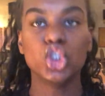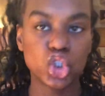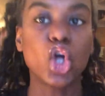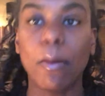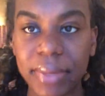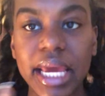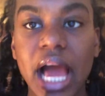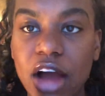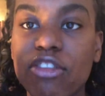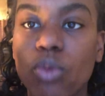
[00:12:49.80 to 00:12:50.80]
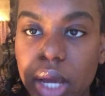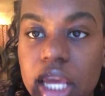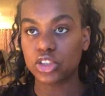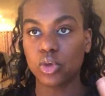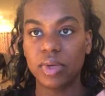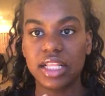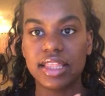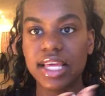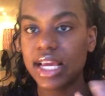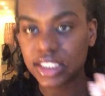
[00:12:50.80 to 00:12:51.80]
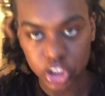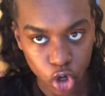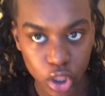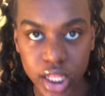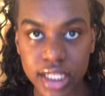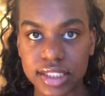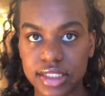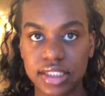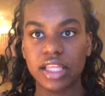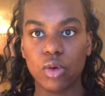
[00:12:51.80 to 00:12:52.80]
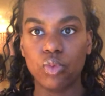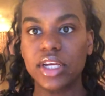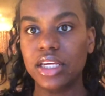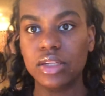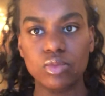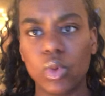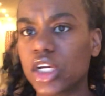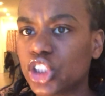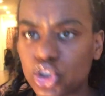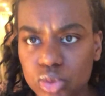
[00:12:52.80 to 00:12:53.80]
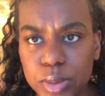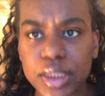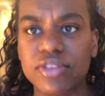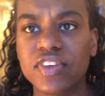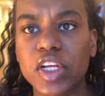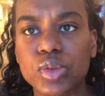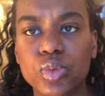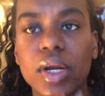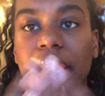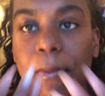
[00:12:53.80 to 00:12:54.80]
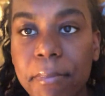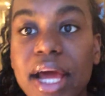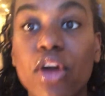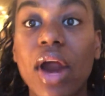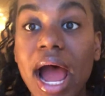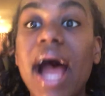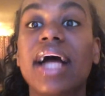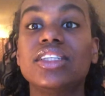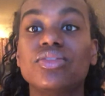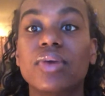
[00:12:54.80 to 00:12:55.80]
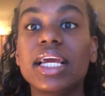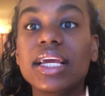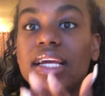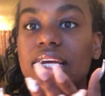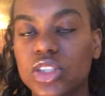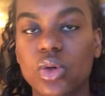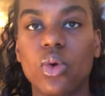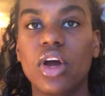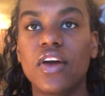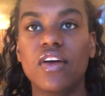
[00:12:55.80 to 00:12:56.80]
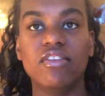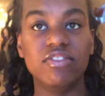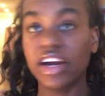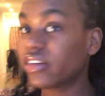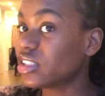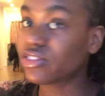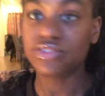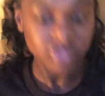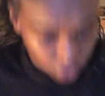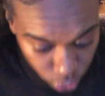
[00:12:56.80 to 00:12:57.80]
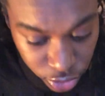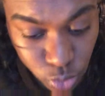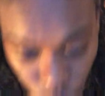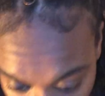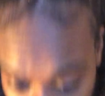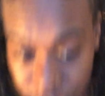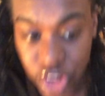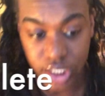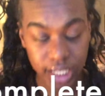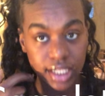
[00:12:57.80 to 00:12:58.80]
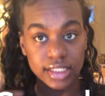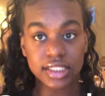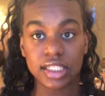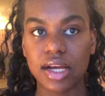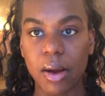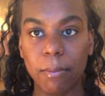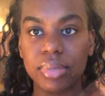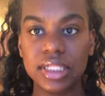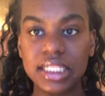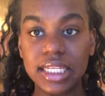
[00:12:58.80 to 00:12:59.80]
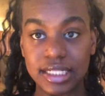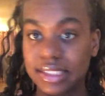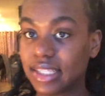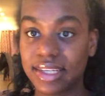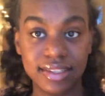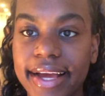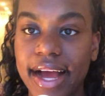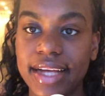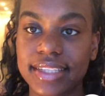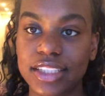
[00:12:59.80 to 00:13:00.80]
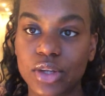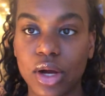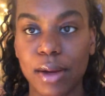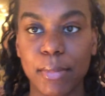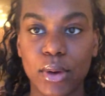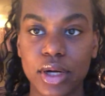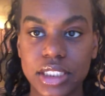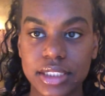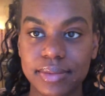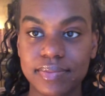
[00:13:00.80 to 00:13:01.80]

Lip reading: stopping halfway. There's so many things in our list that we want to do, we want to finish, we want to get better at, right? So very first wish is completed. As I talk about her,